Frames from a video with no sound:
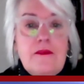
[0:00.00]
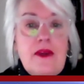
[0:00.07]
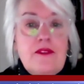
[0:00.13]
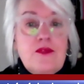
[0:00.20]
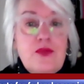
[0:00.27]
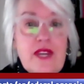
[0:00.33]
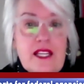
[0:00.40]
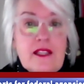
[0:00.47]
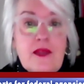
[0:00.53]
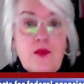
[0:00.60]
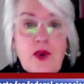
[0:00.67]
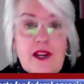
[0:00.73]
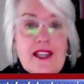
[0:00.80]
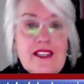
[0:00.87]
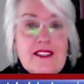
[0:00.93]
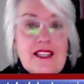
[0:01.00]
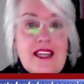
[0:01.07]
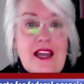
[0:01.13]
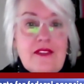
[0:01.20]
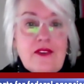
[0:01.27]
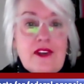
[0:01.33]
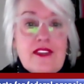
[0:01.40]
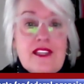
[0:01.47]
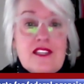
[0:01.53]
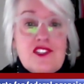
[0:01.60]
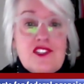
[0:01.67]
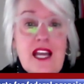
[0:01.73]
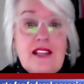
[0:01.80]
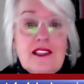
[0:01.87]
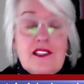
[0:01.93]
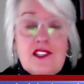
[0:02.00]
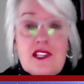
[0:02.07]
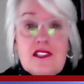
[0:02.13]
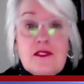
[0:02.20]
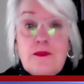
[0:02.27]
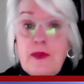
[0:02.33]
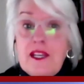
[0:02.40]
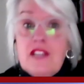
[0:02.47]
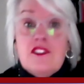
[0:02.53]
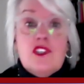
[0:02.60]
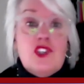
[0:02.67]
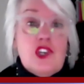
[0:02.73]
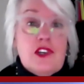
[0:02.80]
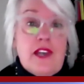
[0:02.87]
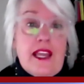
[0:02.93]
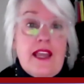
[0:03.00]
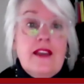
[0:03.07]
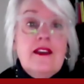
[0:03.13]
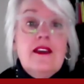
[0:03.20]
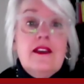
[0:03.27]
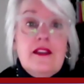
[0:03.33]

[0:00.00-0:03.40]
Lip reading: really working together on these challenges, but it's a journey.